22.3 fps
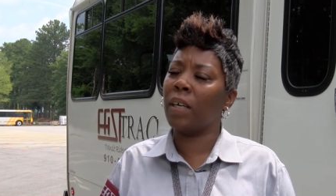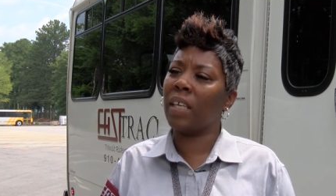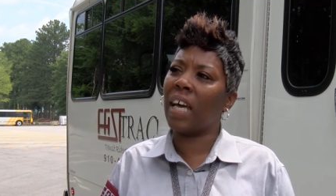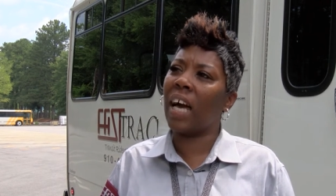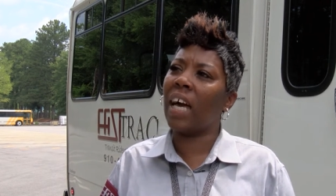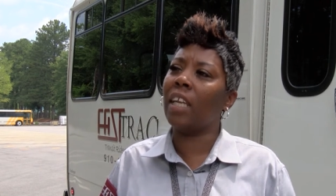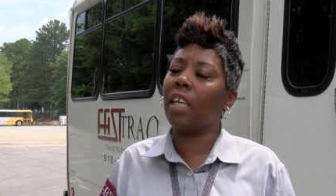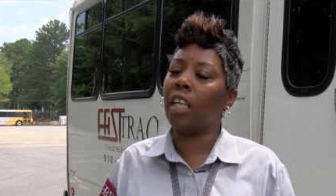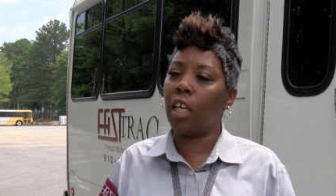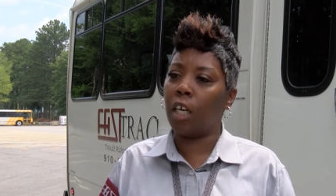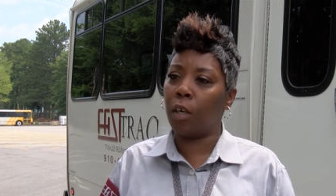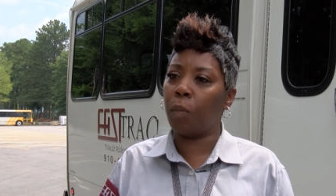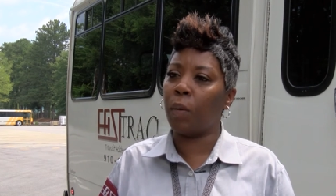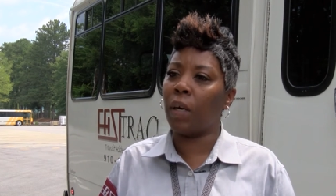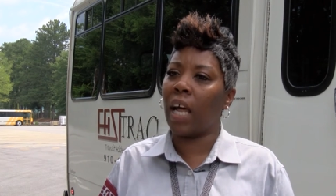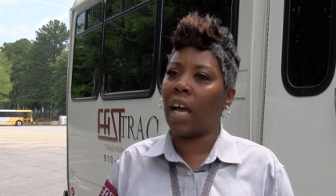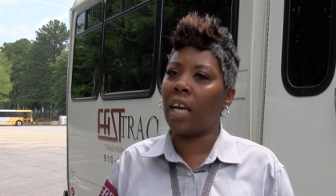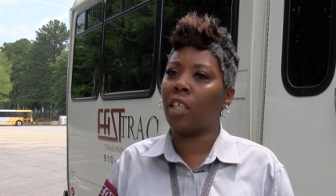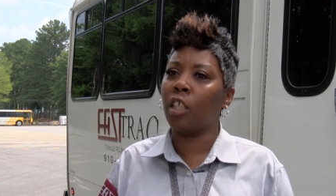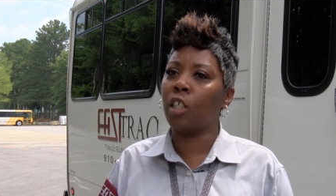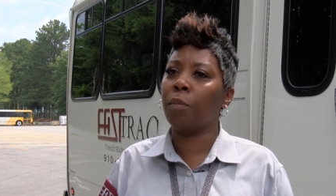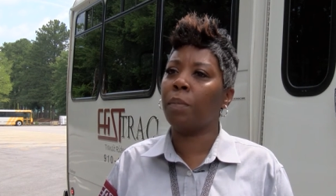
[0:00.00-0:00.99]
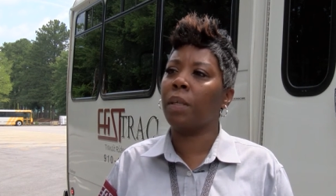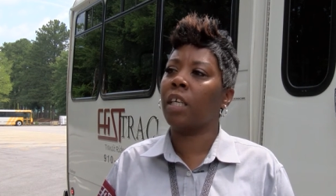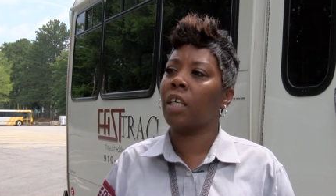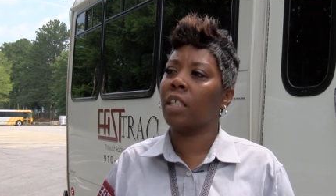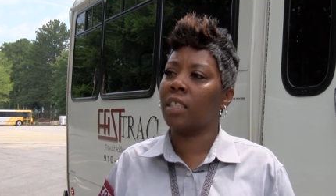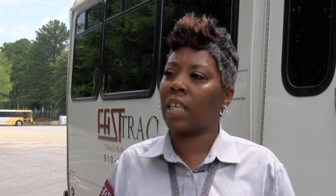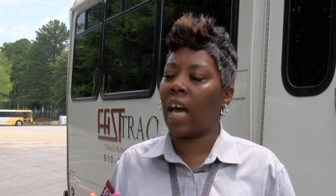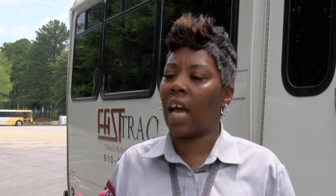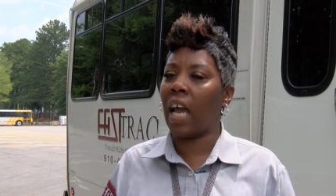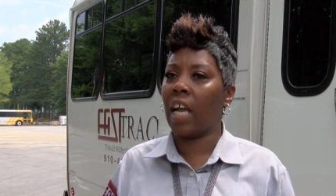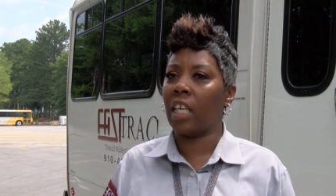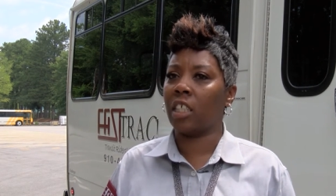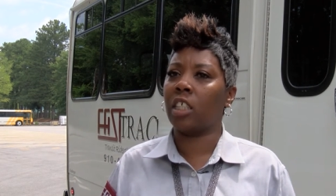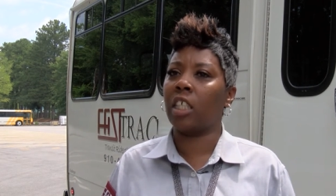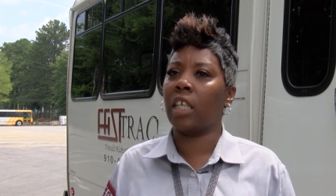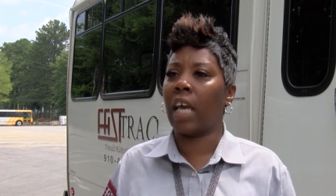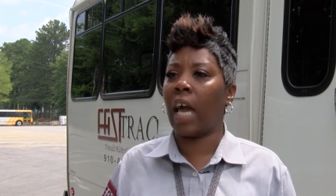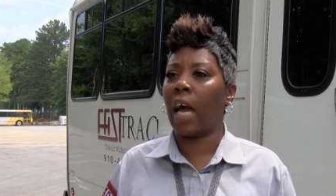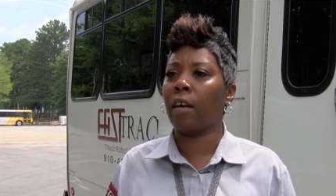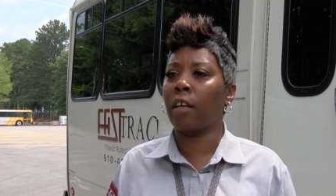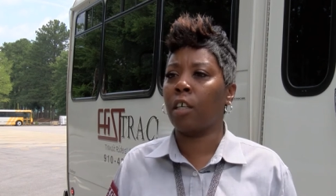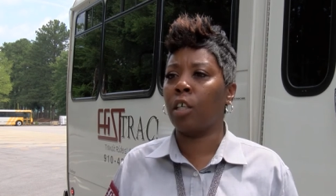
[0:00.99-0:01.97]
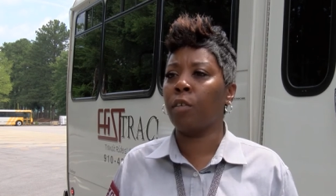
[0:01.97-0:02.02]
and I love what I do because I actually
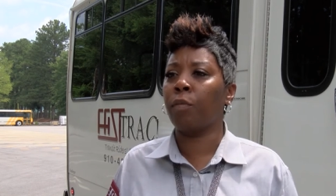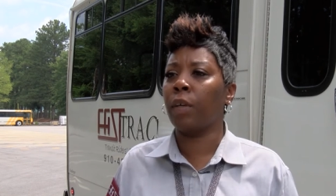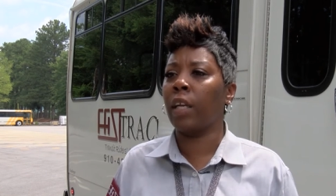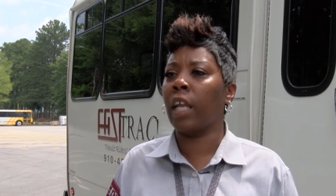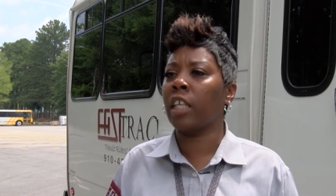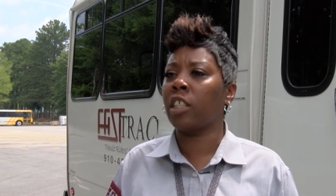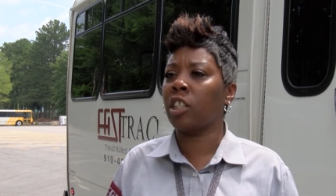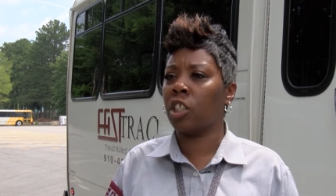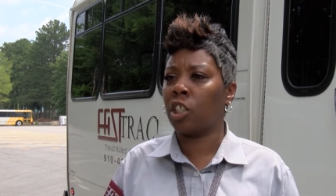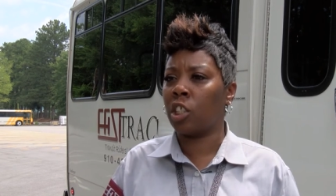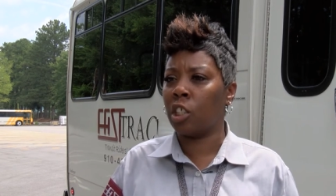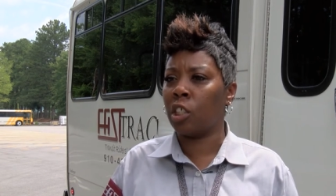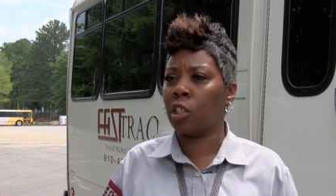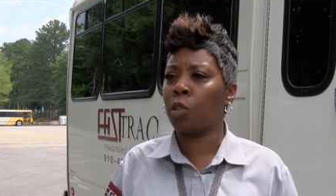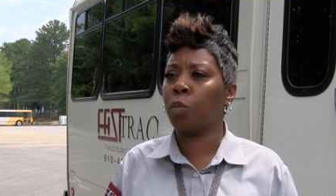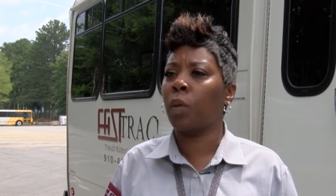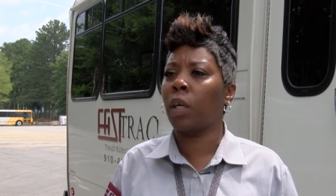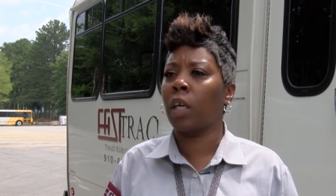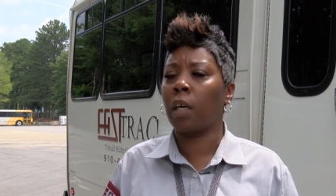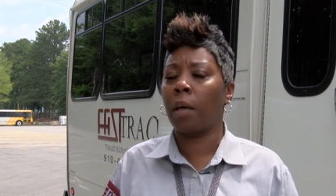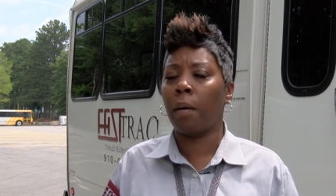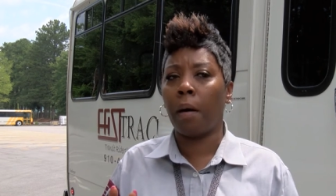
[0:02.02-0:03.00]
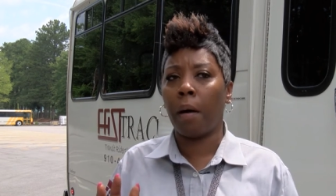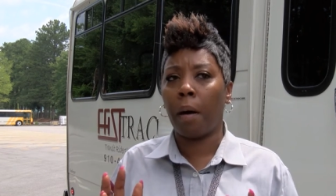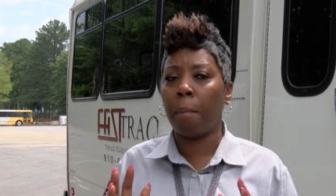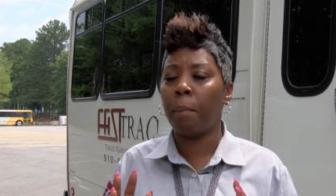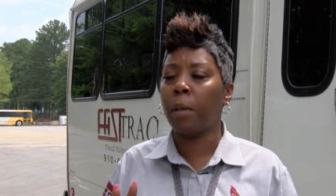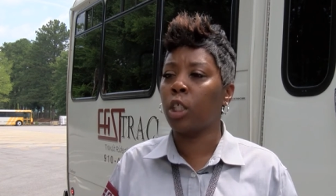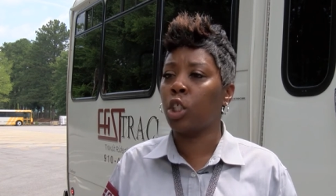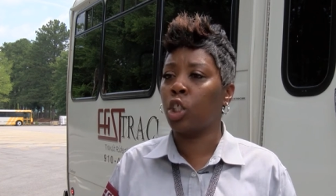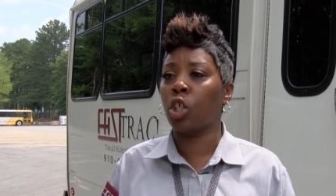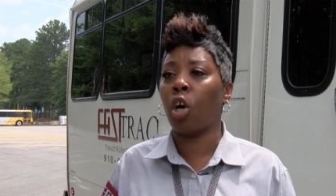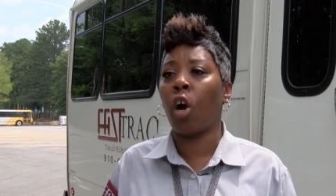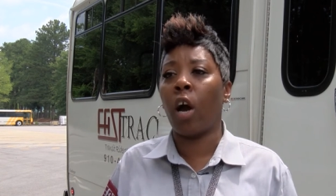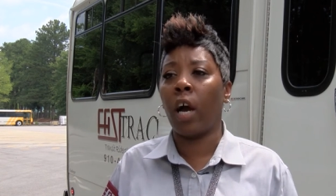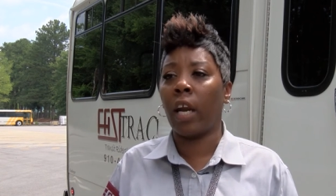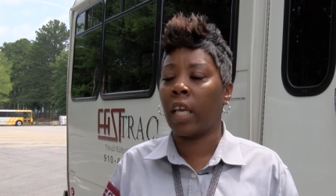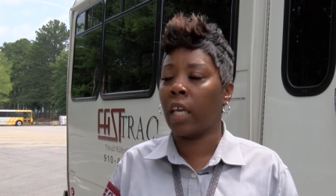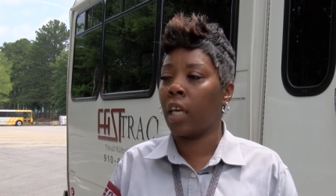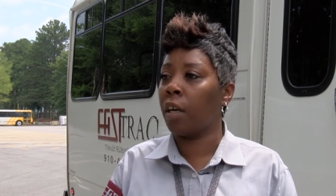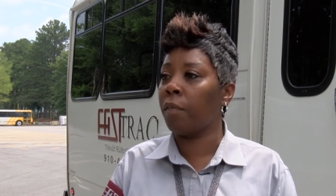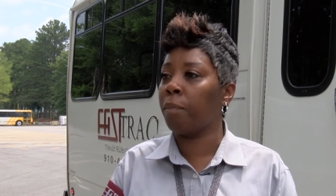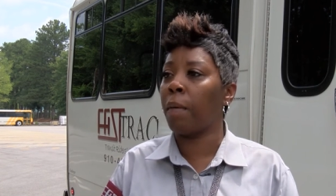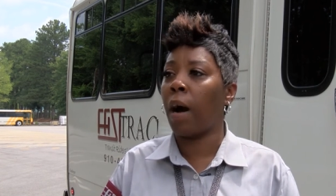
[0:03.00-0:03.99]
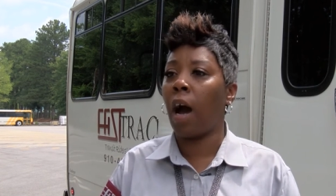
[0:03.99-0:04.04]
got good relationships with
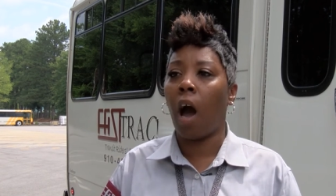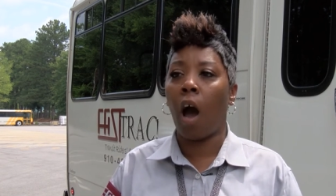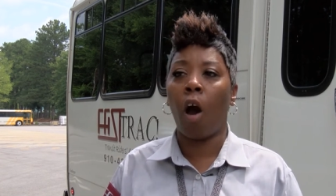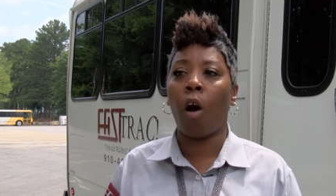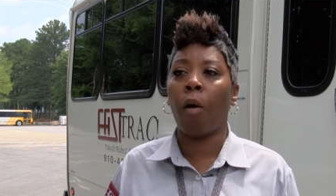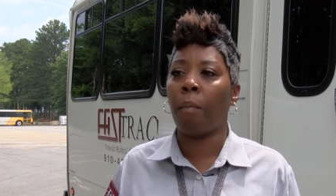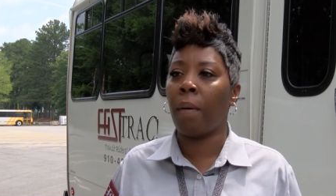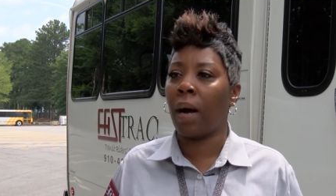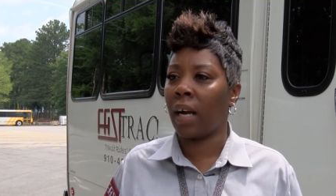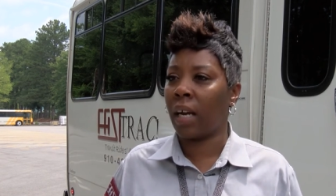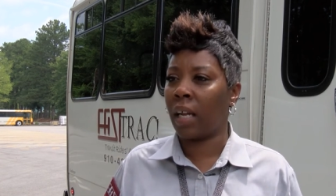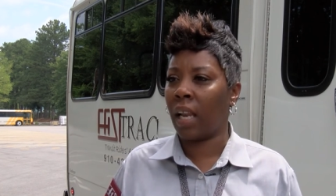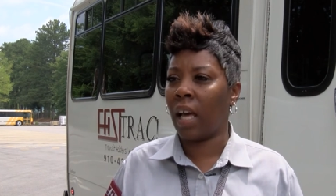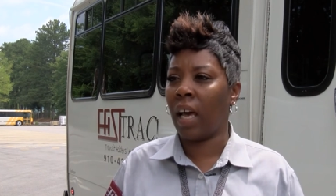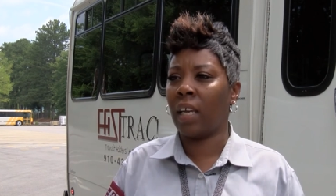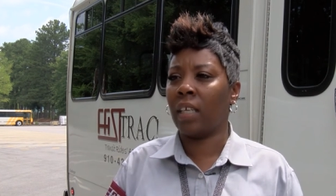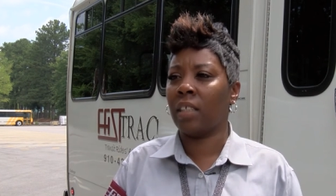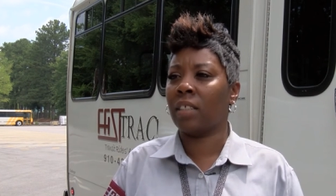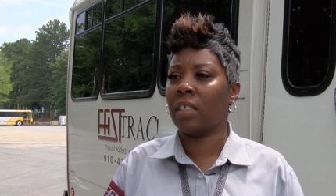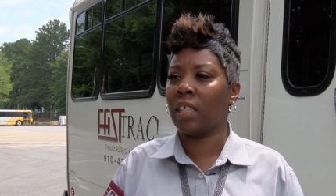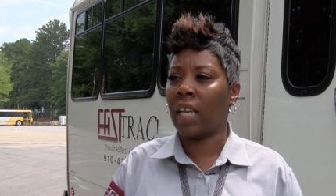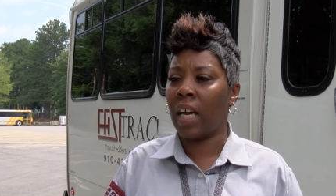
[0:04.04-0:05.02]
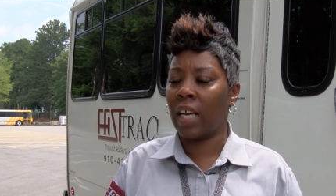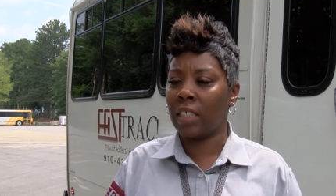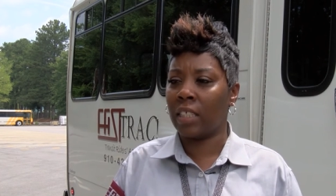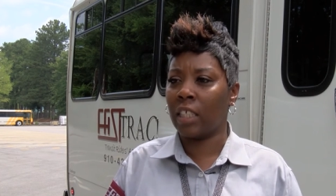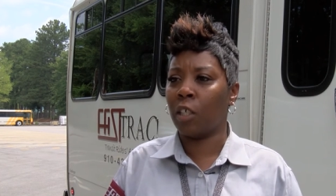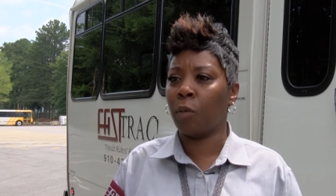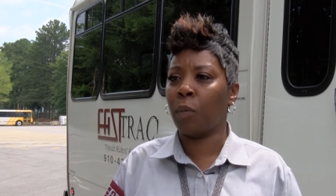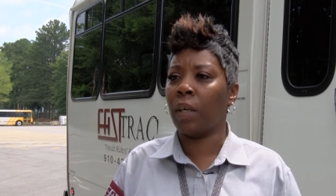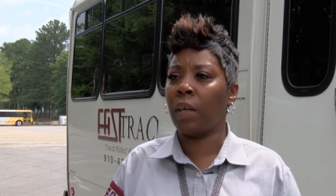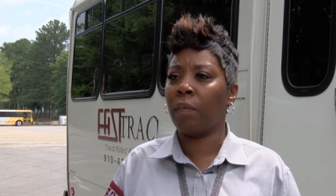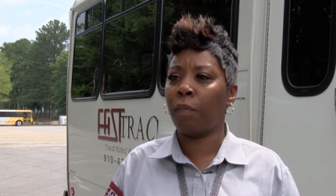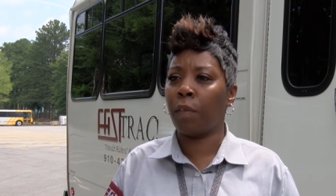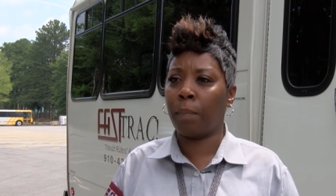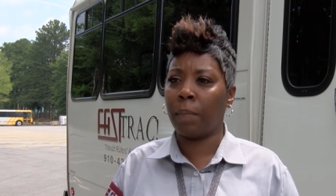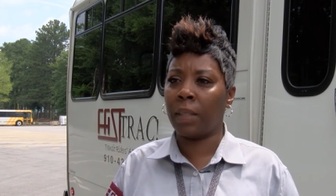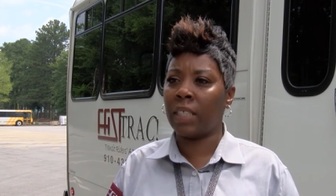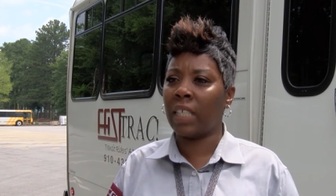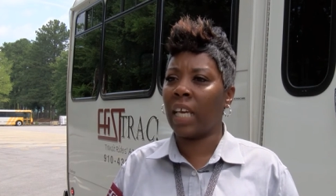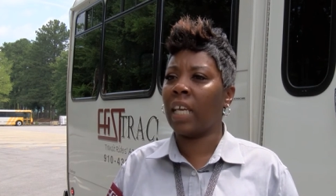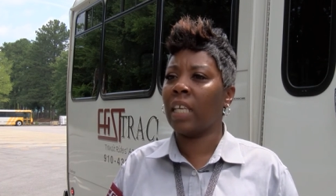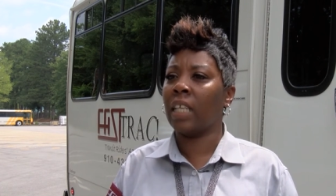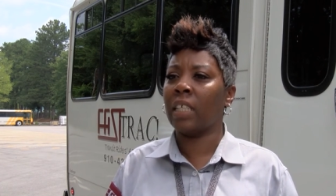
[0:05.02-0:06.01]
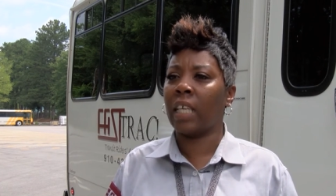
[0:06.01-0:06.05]
majority of all my clients that I deal with from a
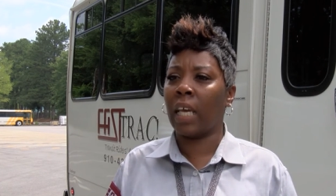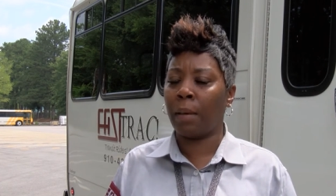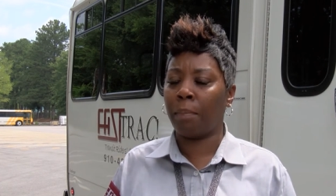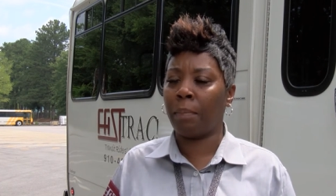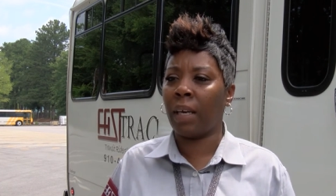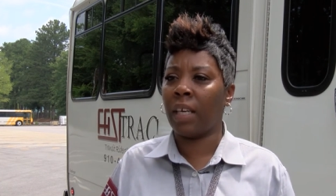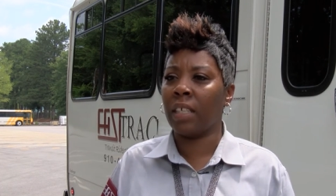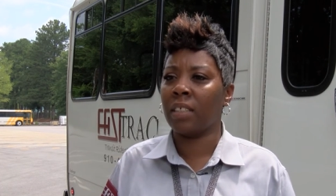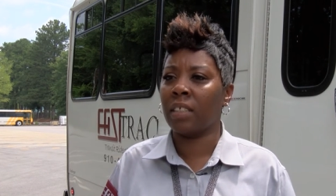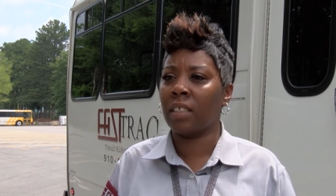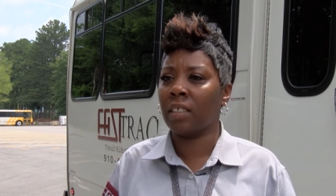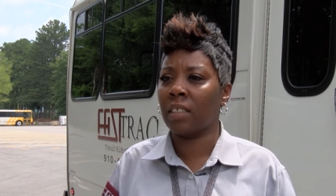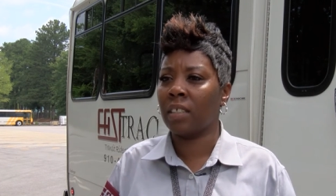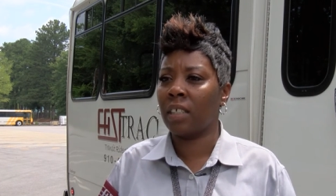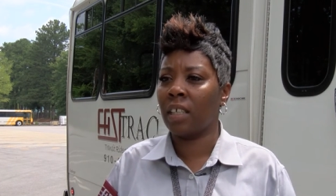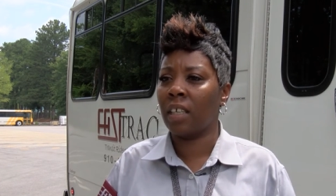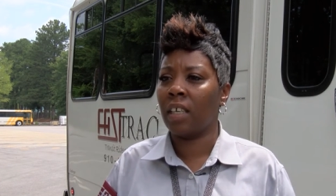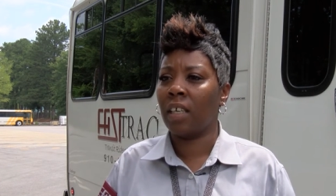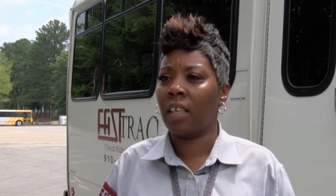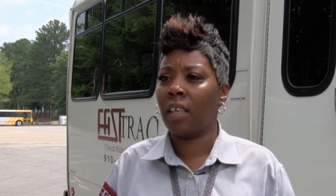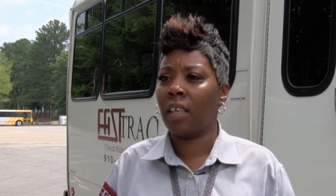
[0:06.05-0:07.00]
day-to-day basis.